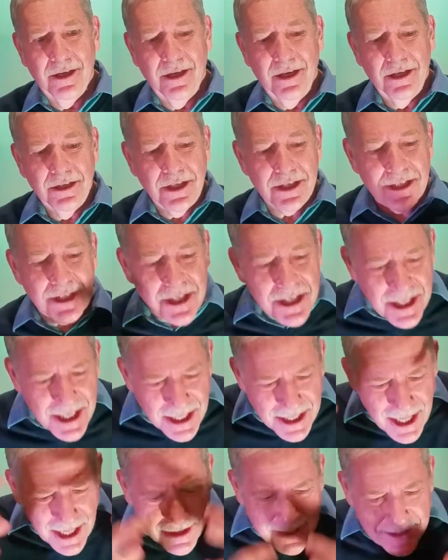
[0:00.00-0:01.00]
Just let
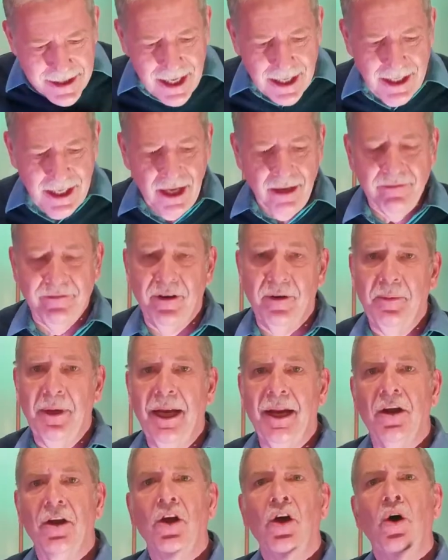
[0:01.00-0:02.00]
that sink in for a
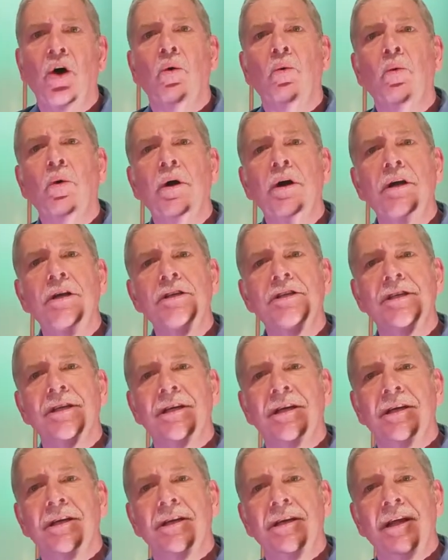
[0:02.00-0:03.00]
minute. Words
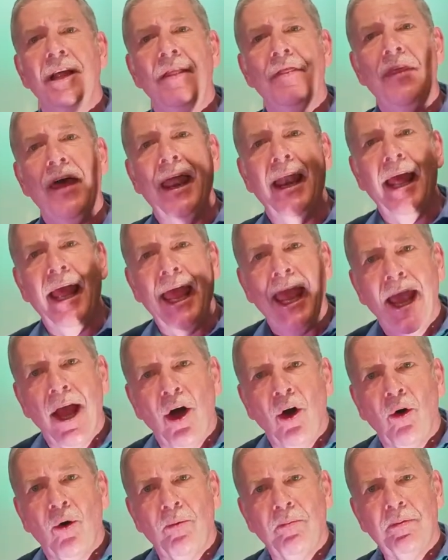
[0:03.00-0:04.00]
that
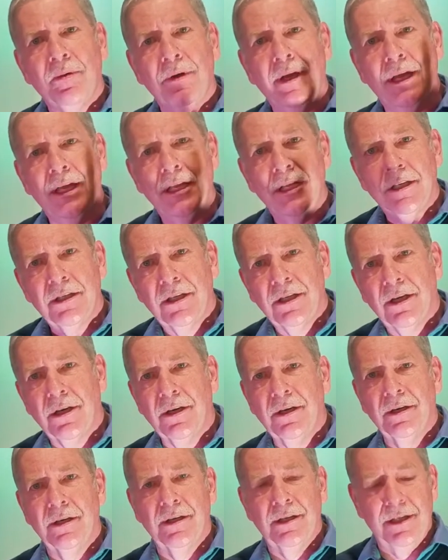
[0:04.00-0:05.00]
help and
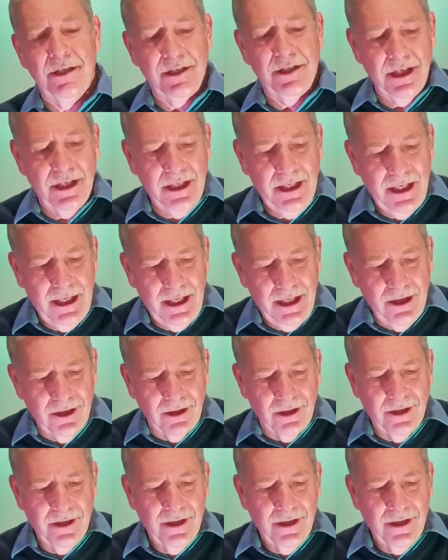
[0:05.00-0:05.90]
encourage and heal.